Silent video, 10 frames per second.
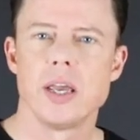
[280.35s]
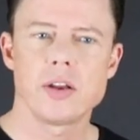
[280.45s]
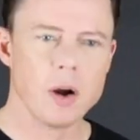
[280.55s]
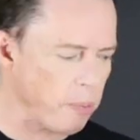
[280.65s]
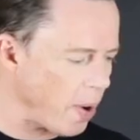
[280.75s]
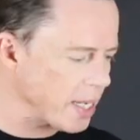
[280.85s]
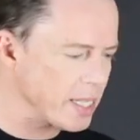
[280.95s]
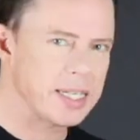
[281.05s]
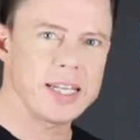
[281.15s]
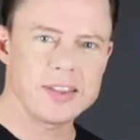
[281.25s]
You're not
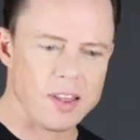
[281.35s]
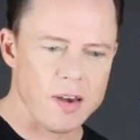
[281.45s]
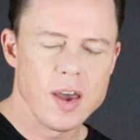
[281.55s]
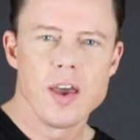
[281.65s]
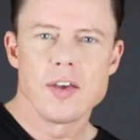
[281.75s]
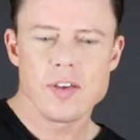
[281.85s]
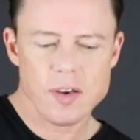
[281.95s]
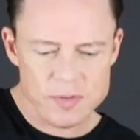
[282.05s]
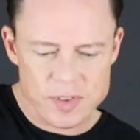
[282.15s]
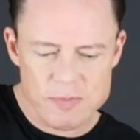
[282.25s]
practicing
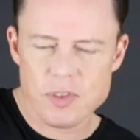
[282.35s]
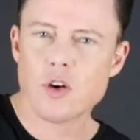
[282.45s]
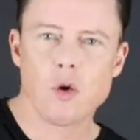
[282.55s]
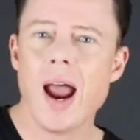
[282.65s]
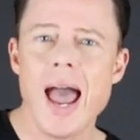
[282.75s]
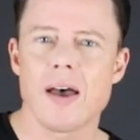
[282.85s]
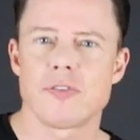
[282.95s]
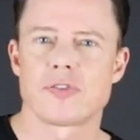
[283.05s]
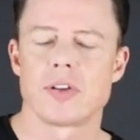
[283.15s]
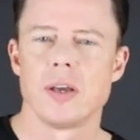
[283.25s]
the
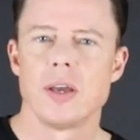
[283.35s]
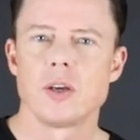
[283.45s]
craft.